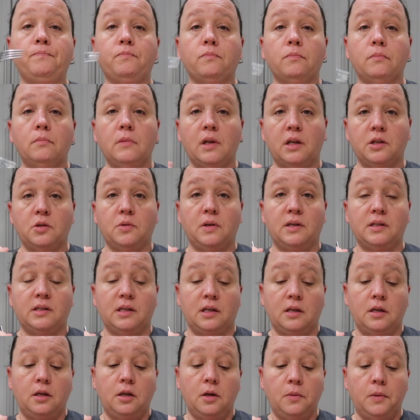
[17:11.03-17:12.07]
and that's why I was
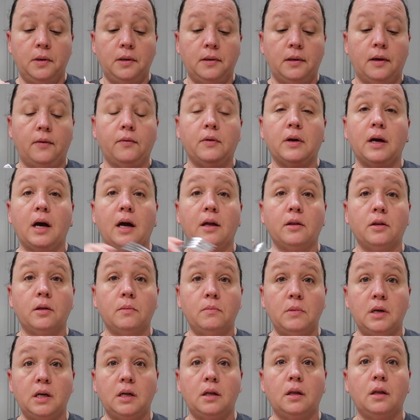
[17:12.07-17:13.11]
like, you know what, I've got the
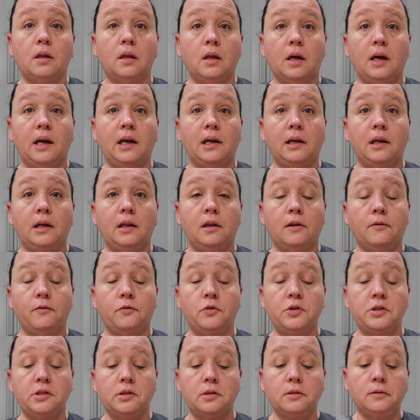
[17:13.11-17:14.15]
meat in the
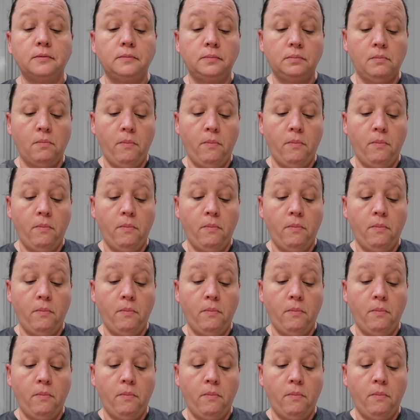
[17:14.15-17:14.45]
freezer.